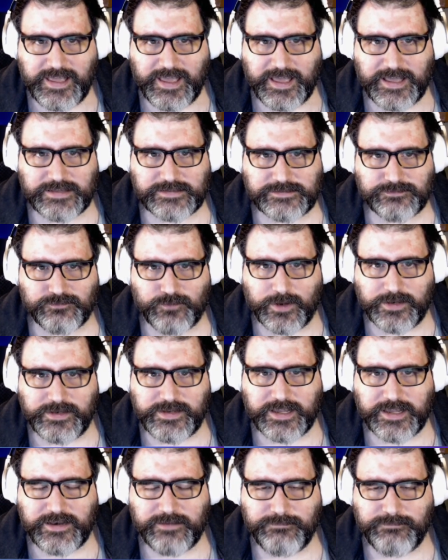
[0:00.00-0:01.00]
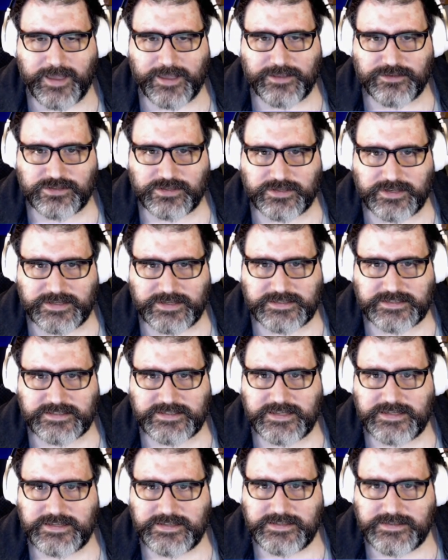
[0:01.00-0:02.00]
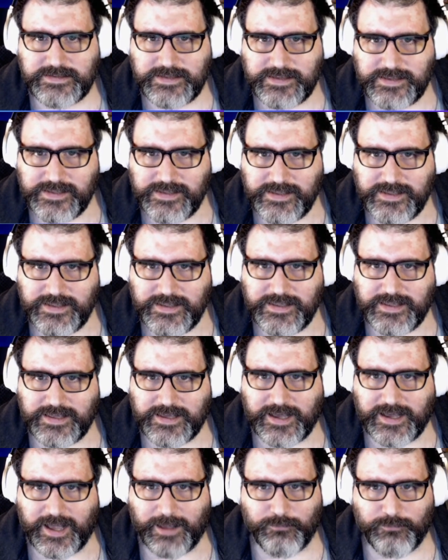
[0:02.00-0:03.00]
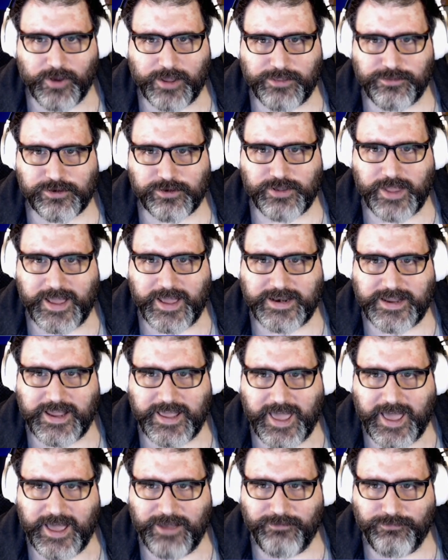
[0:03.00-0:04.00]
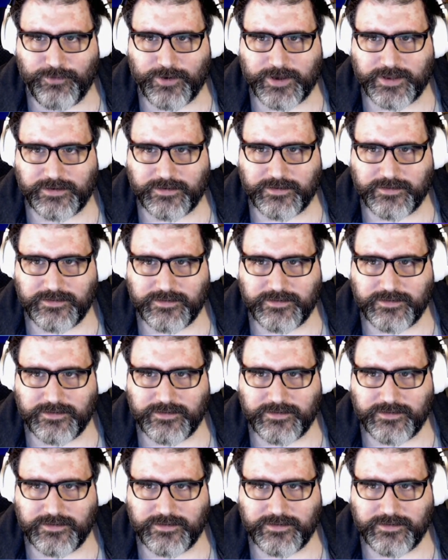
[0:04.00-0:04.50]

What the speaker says: as one can imagine, isn't it? I'm rather glad I have one.